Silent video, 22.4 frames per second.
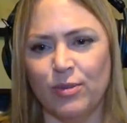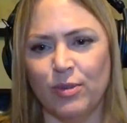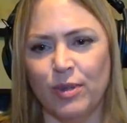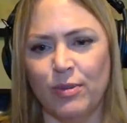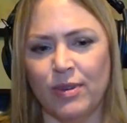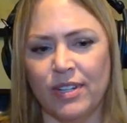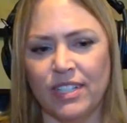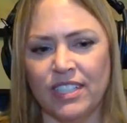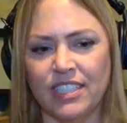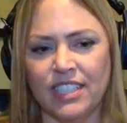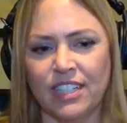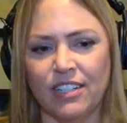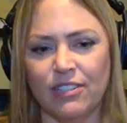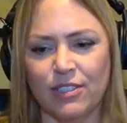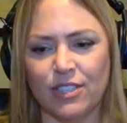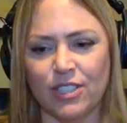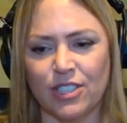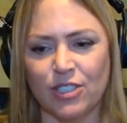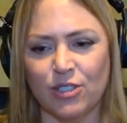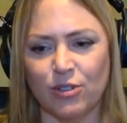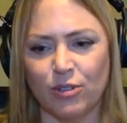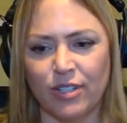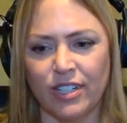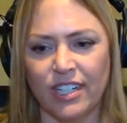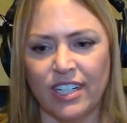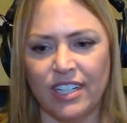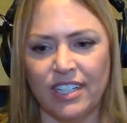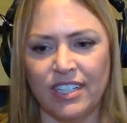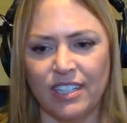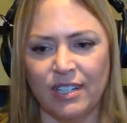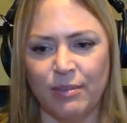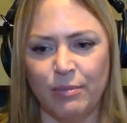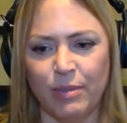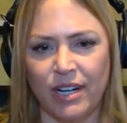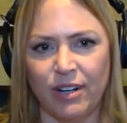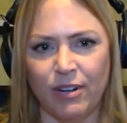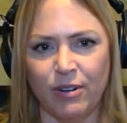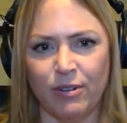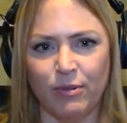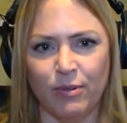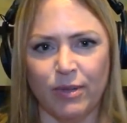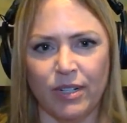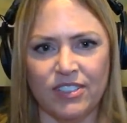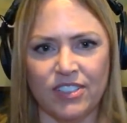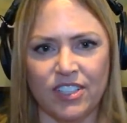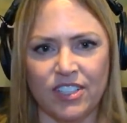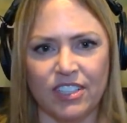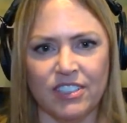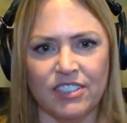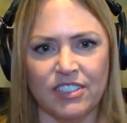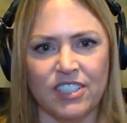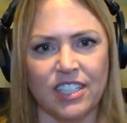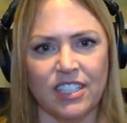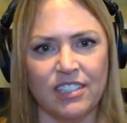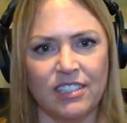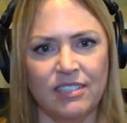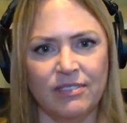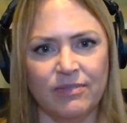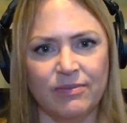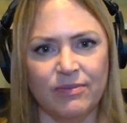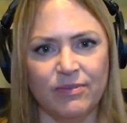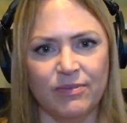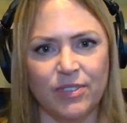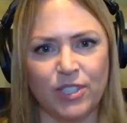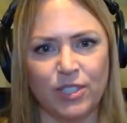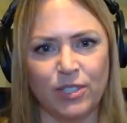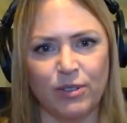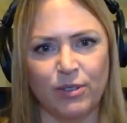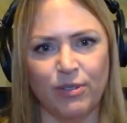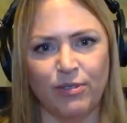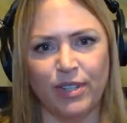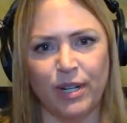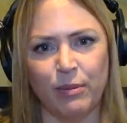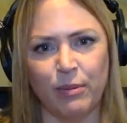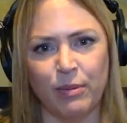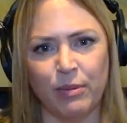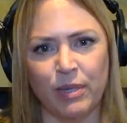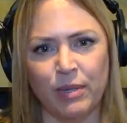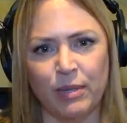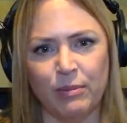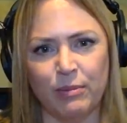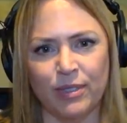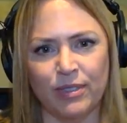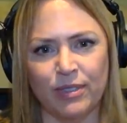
do, do we want to tell a story about what Doug did to a family